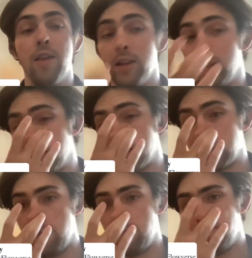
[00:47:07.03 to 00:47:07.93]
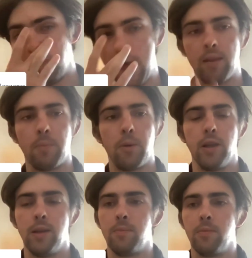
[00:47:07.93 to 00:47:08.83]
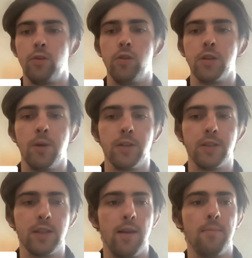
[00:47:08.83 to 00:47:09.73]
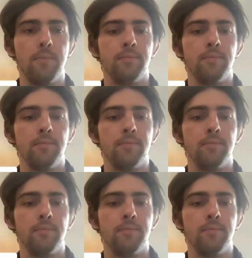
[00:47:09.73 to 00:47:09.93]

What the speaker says: I think that's pretty good response there.